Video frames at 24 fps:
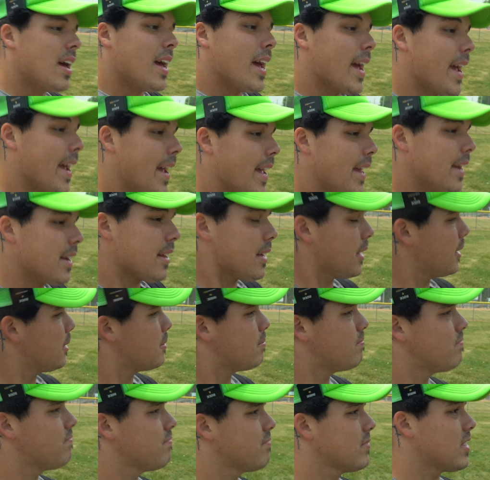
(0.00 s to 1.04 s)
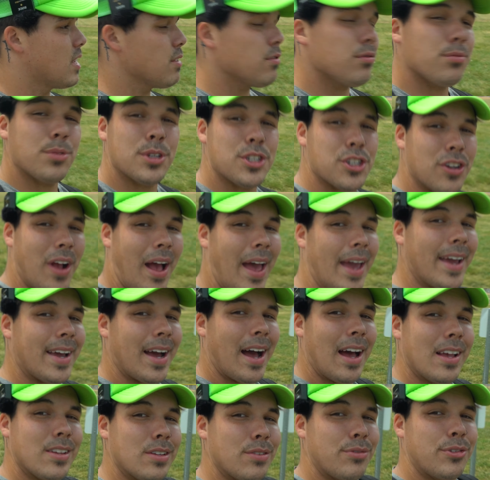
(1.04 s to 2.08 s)
And give them a try,
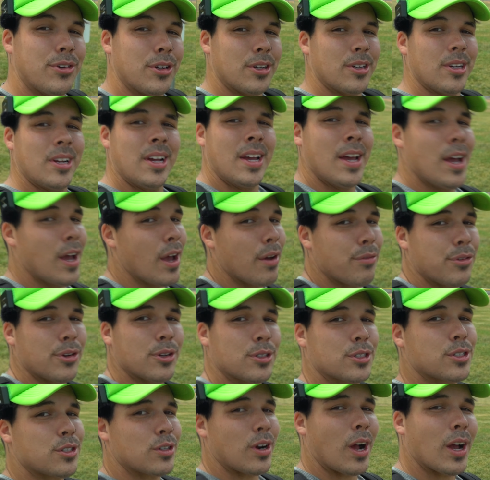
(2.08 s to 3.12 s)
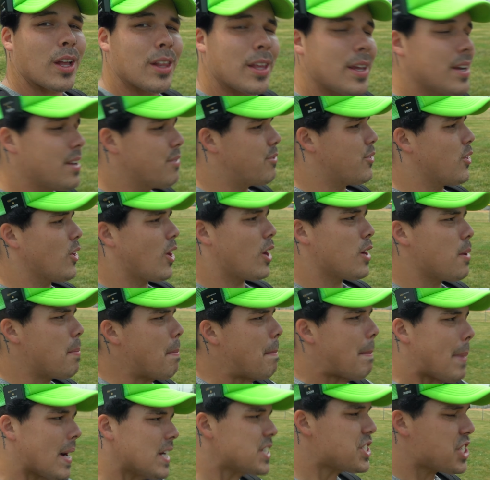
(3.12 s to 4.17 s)
guys. If you're struggling, if you're on a
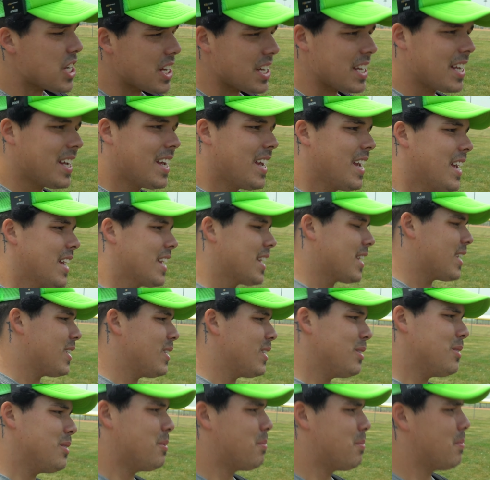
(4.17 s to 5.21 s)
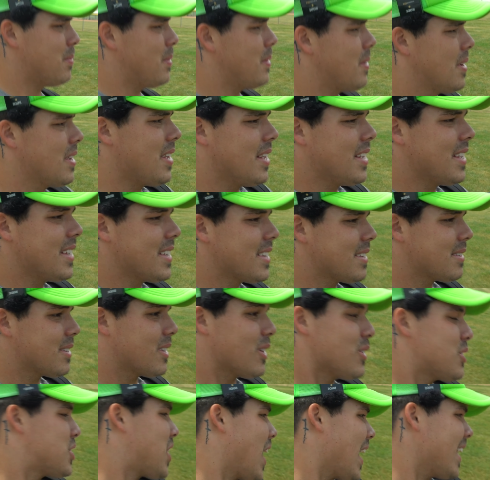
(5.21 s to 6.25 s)
budget, you know,
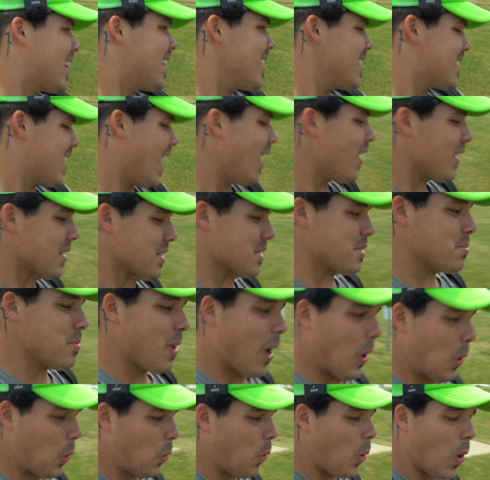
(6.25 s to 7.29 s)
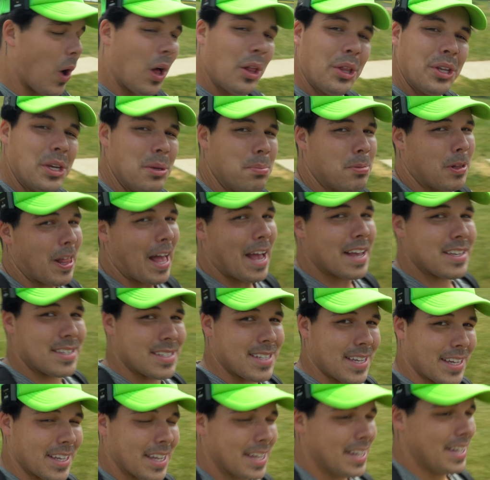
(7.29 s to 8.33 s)
go check these out. It's some quality
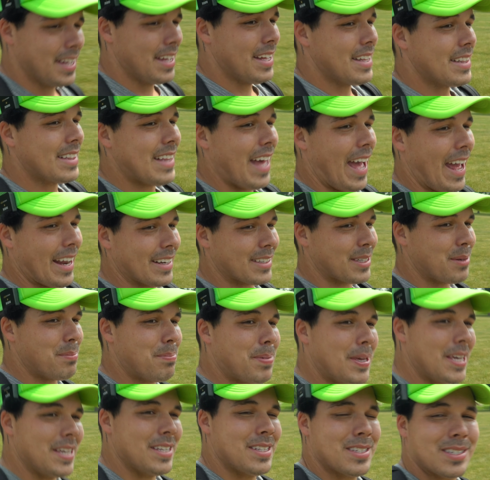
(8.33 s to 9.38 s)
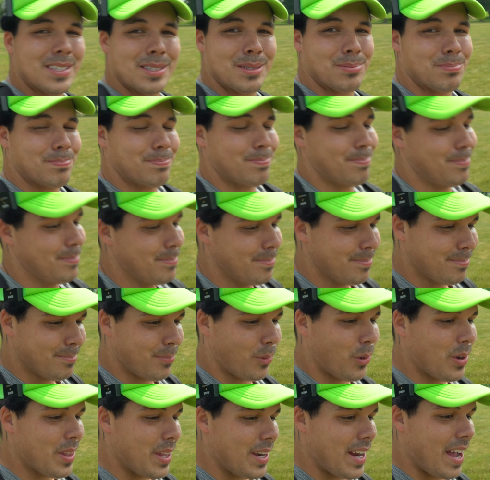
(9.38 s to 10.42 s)
plastic that competes
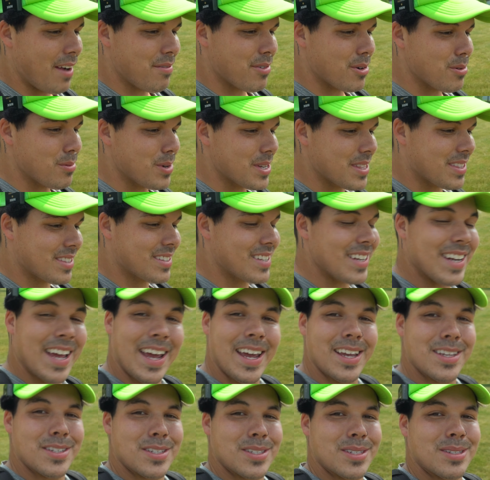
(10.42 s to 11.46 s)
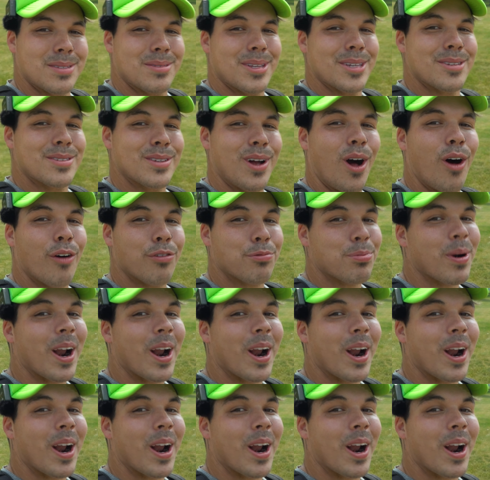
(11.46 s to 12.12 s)
more than ever with today's disc golf